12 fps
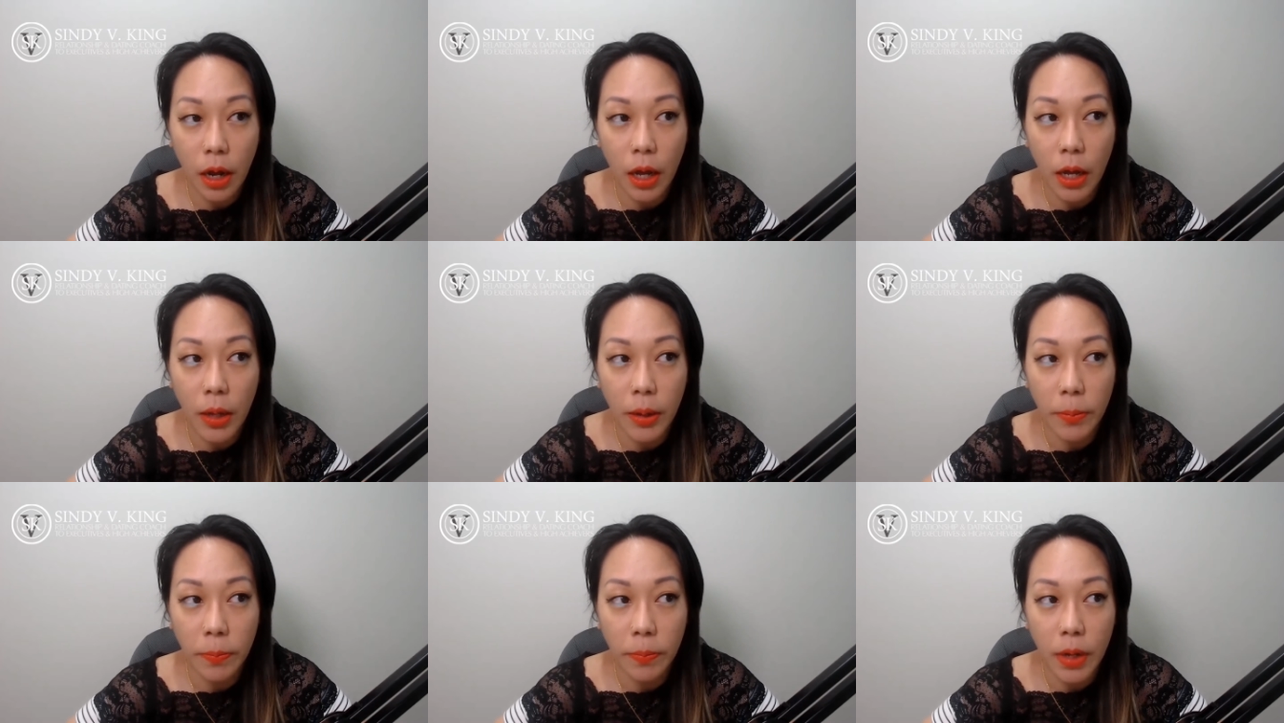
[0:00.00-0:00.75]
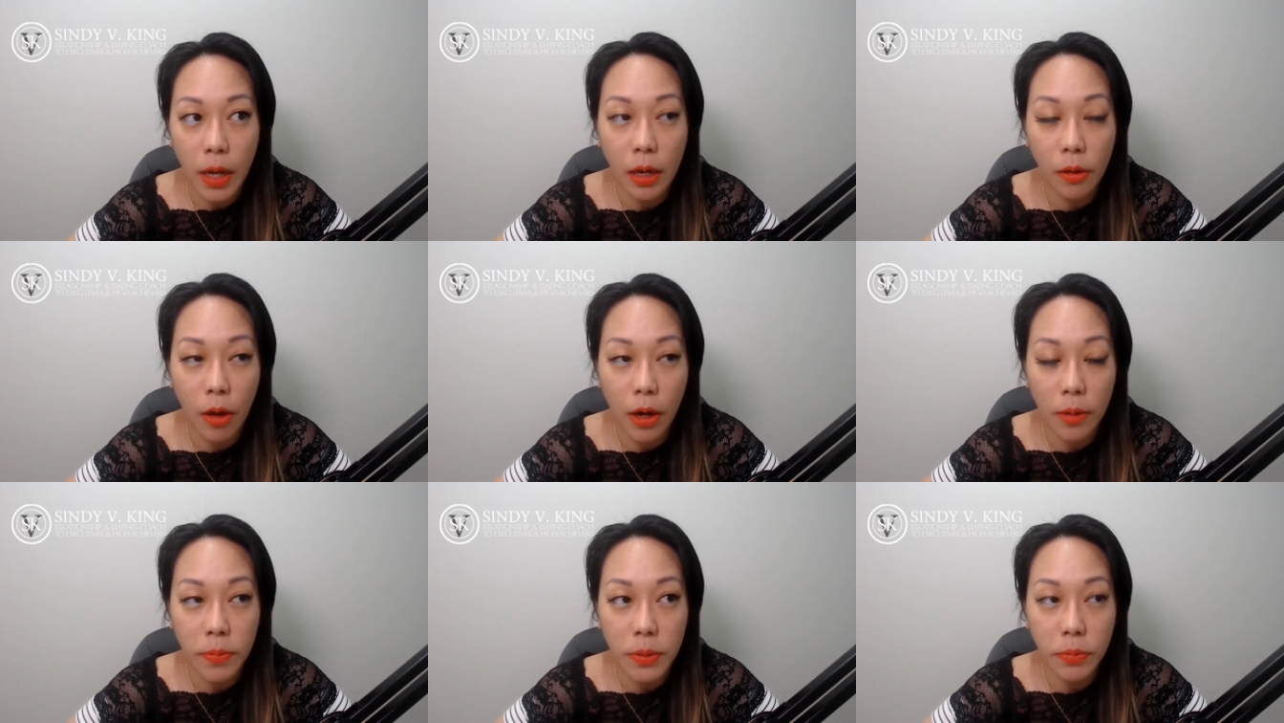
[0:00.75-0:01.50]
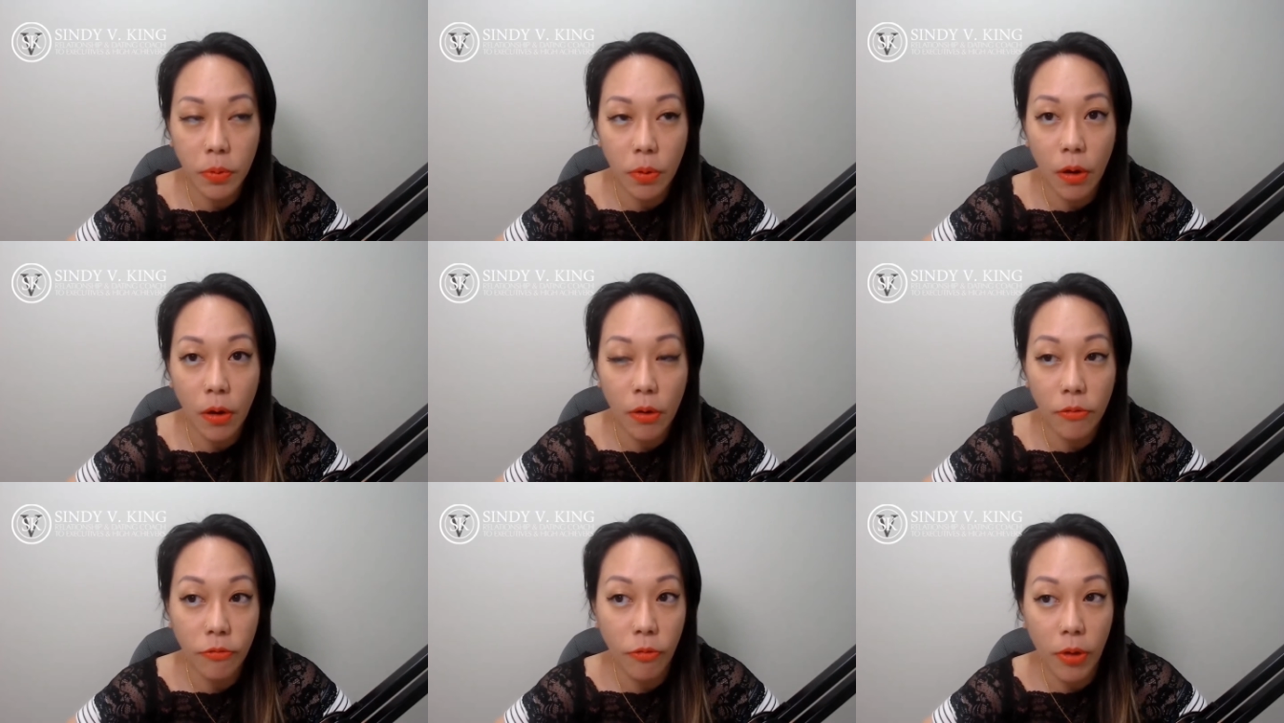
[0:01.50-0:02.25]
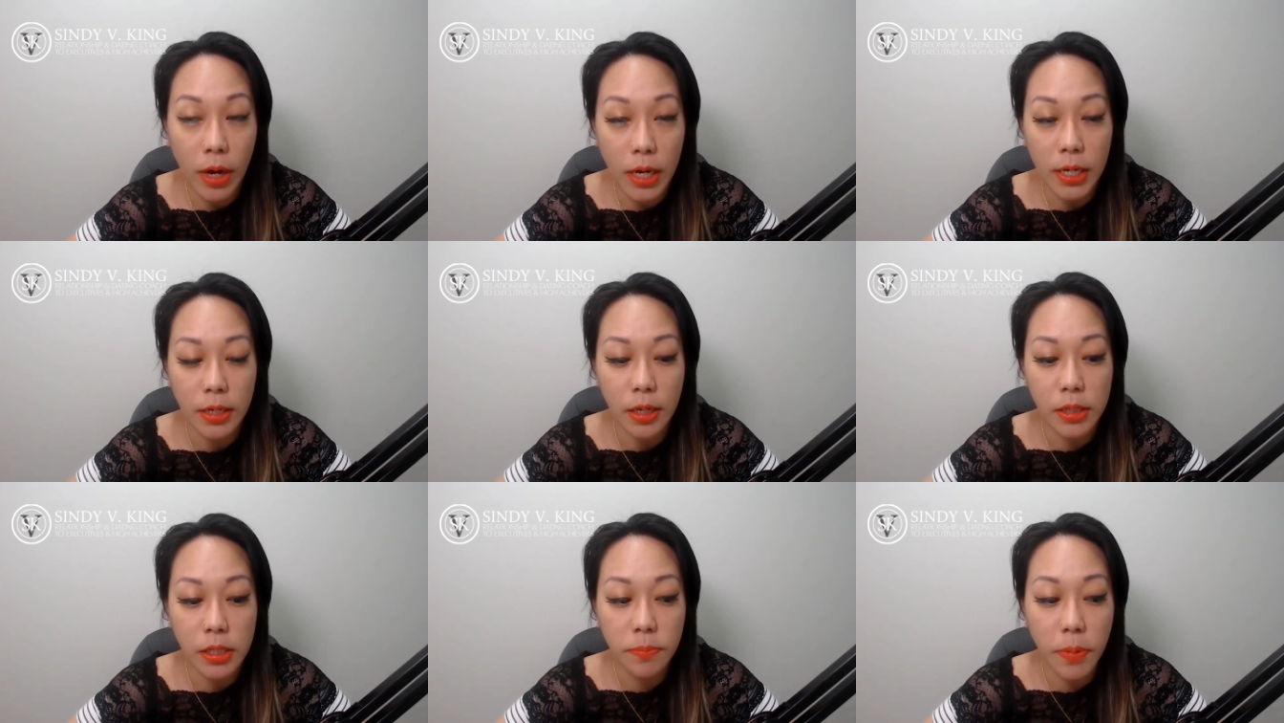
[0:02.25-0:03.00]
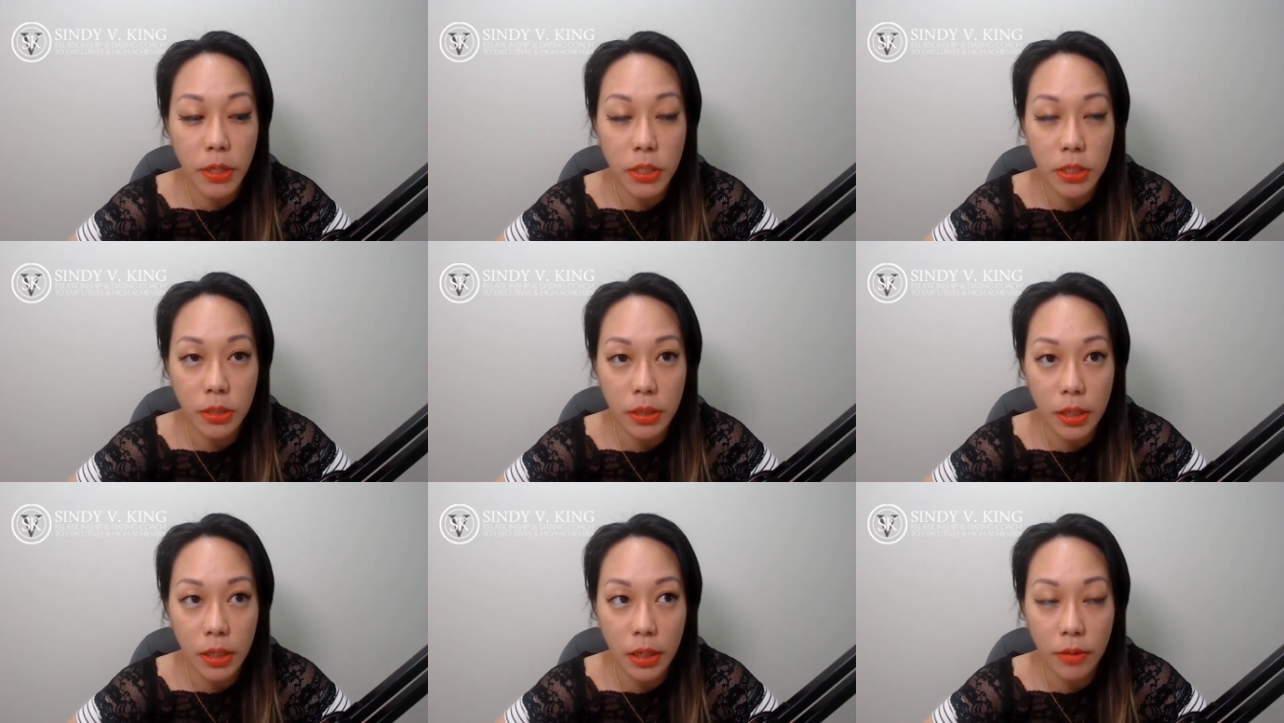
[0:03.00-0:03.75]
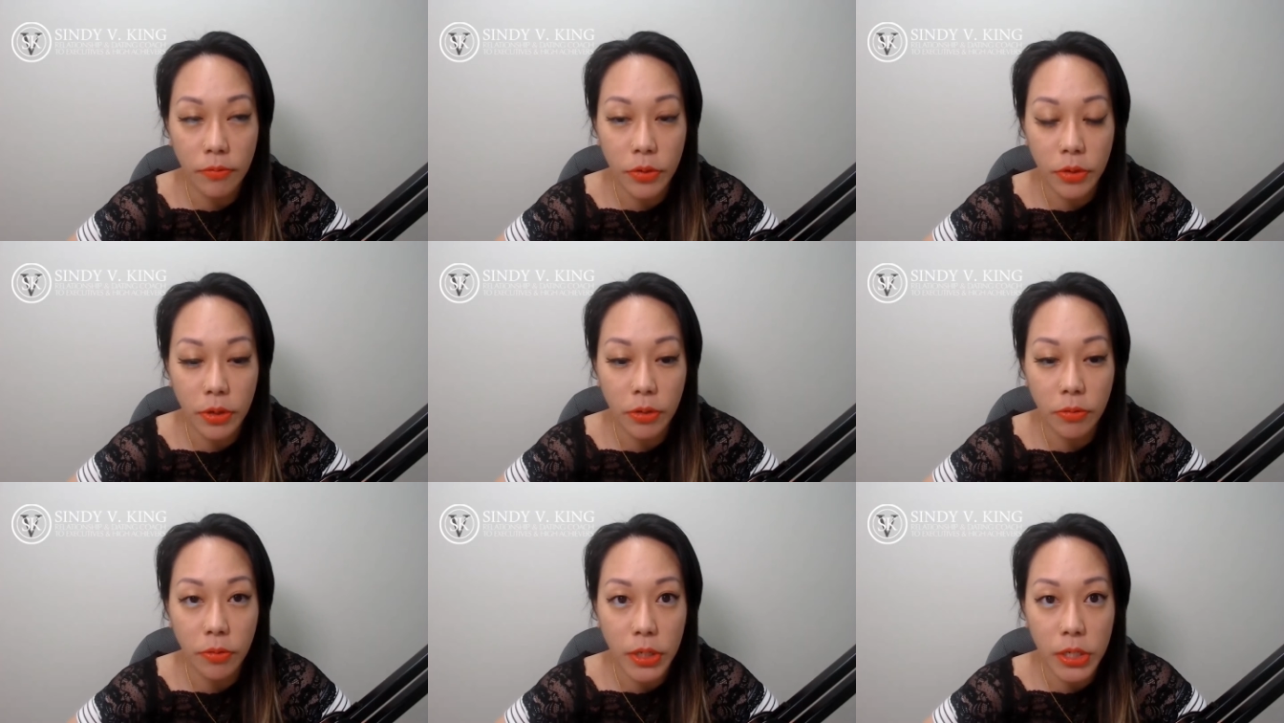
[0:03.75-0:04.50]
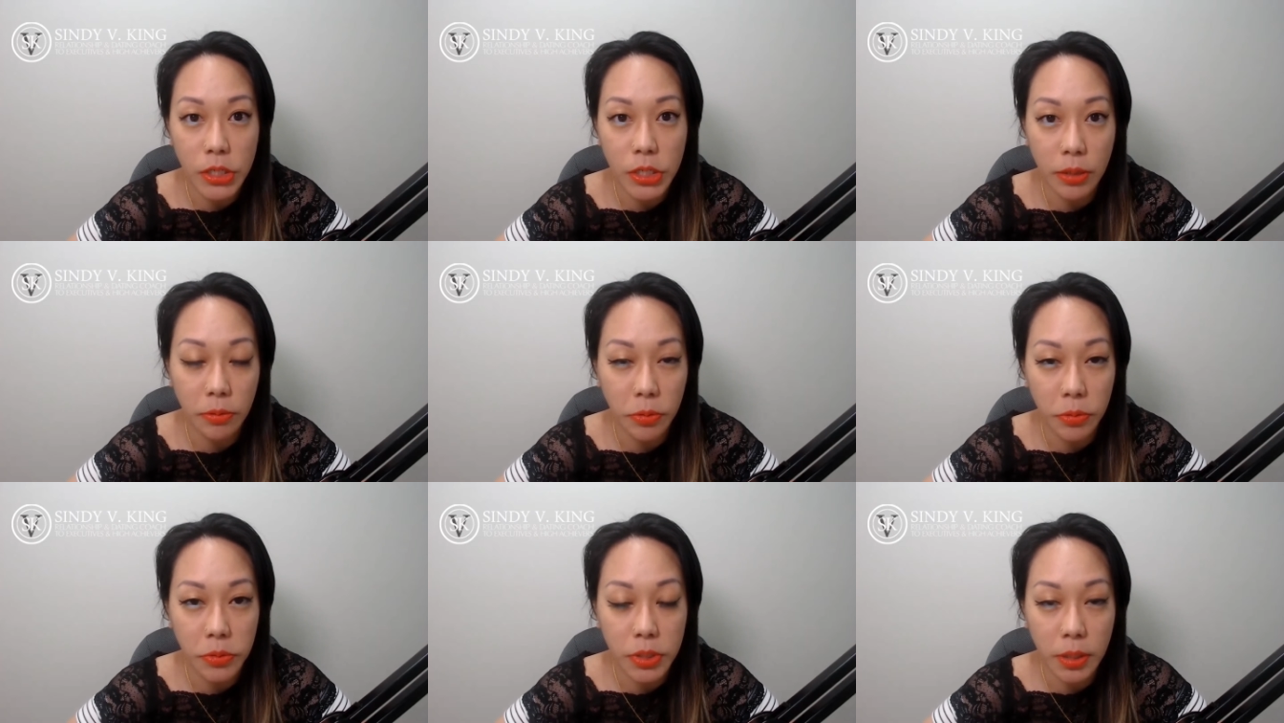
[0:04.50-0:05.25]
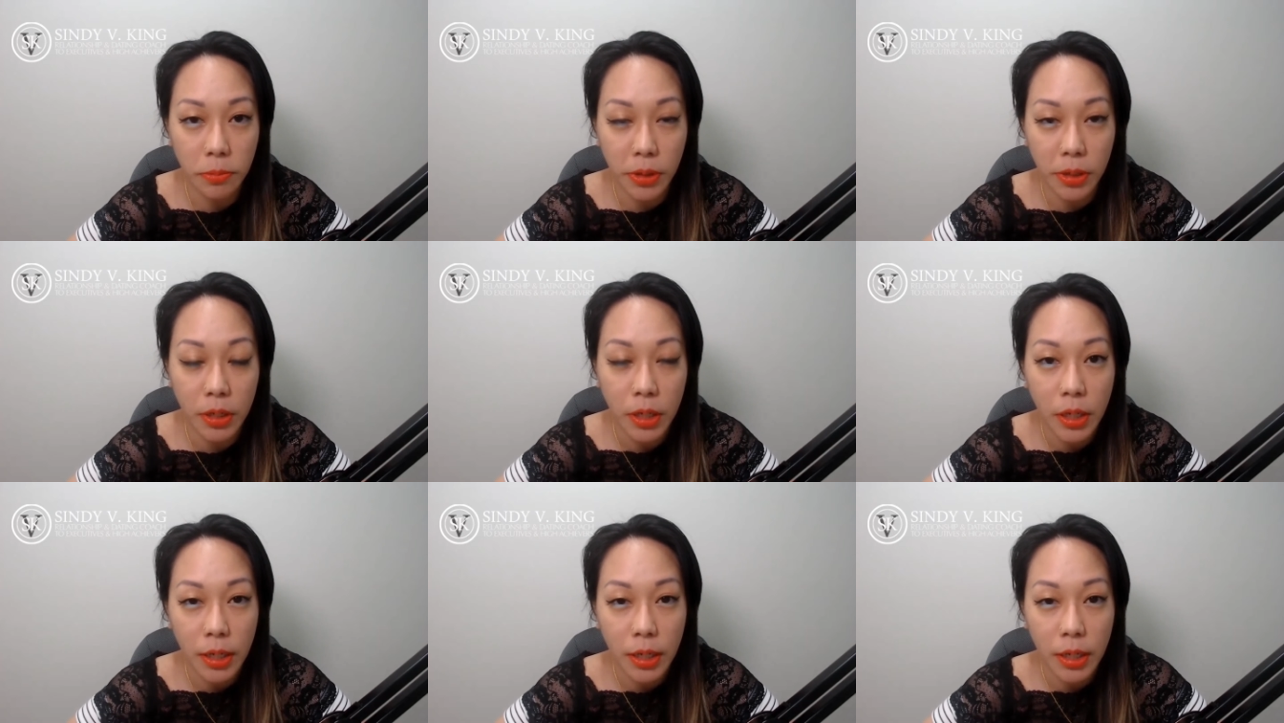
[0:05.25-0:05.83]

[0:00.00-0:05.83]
and a lot of people are afraid, especially if you're in a relationship with someone